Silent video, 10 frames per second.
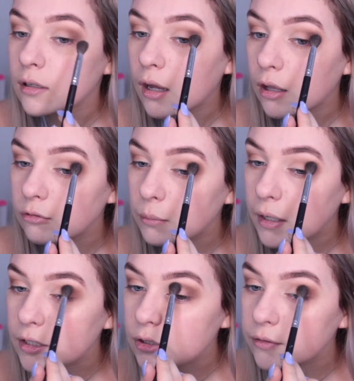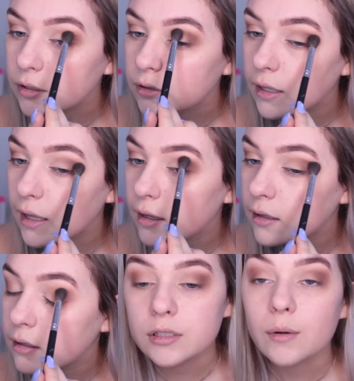I'll remind you of it on there.
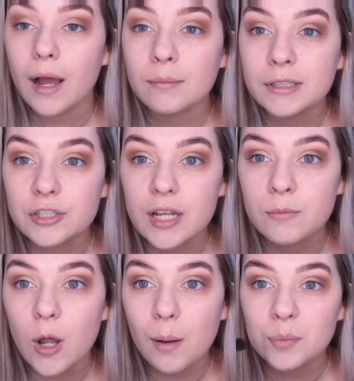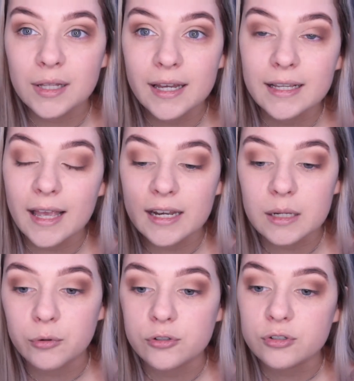So I'm not applying
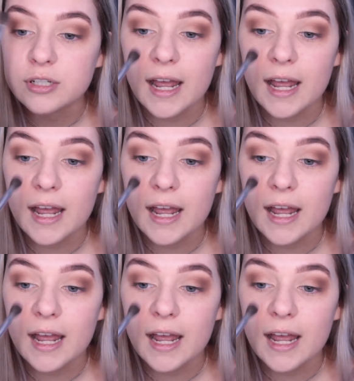any product